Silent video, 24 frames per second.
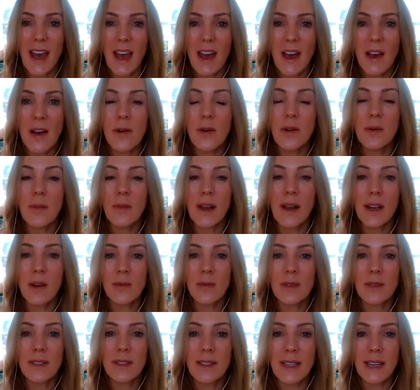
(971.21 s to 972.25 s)
how am I
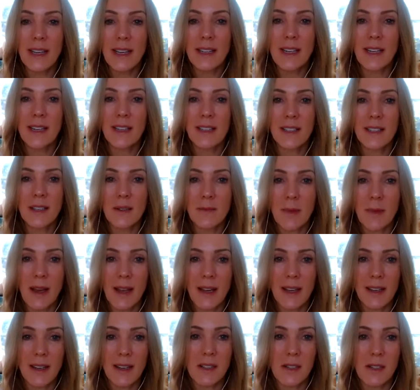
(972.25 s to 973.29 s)
relating to my
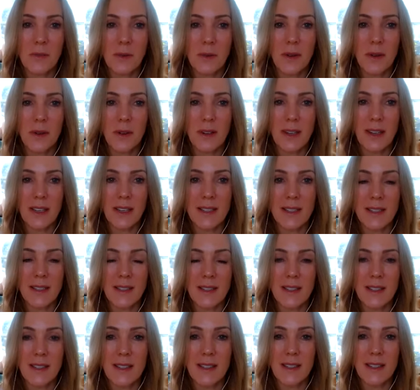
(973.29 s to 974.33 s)

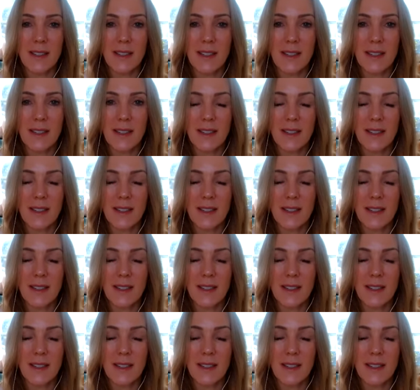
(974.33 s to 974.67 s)
experience?